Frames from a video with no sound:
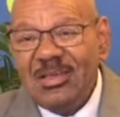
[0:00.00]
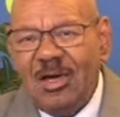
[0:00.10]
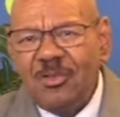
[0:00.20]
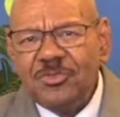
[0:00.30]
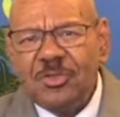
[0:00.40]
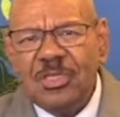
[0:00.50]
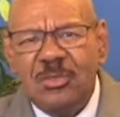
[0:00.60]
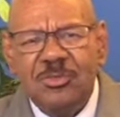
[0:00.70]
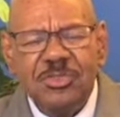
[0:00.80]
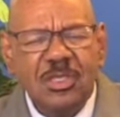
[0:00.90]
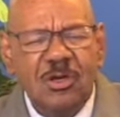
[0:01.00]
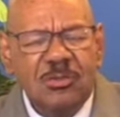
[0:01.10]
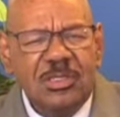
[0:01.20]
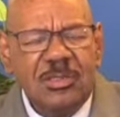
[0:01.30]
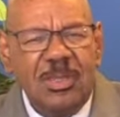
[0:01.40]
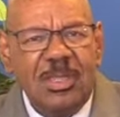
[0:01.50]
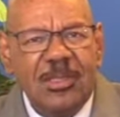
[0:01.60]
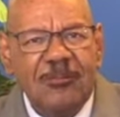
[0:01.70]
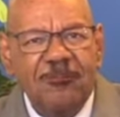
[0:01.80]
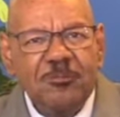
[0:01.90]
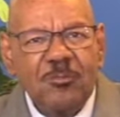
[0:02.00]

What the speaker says: Also, he was the only man